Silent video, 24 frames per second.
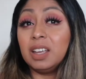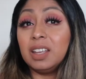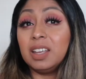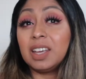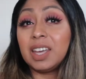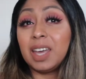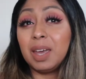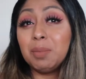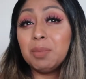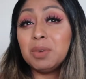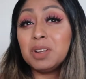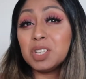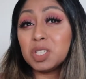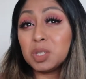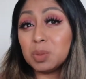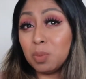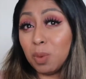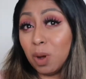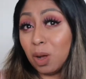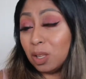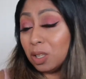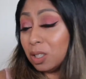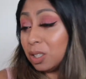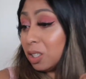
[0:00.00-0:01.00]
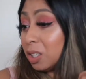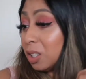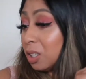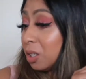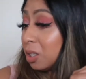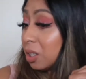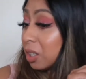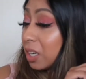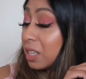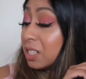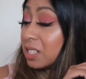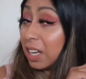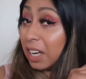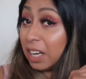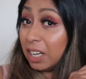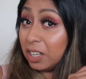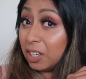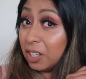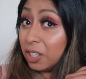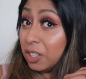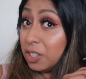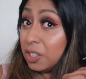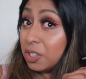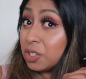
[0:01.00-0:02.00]
It came in a smaller
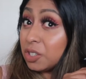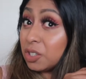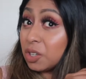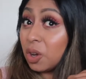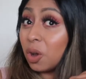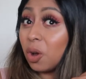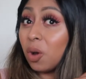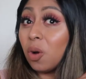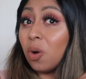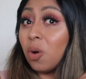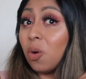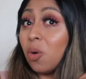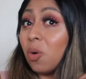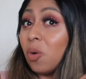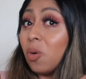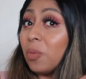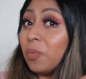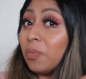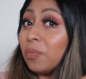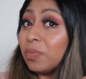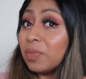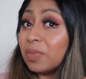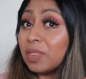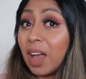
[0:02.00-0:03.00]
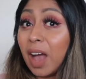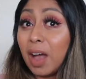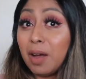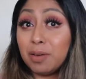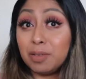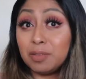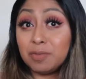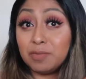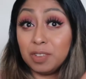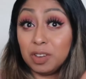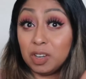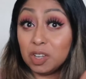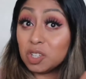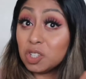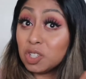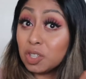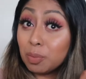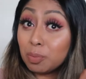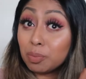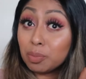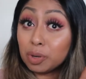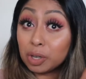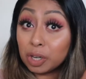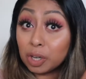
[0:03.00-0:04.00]
container, so I finished
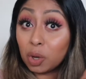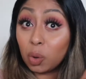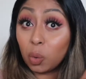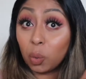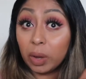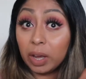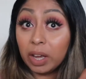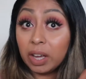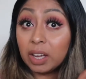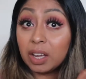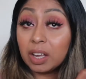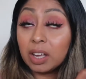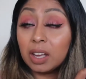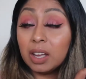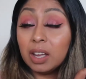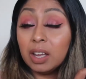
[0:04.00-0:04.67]
them pretty quick.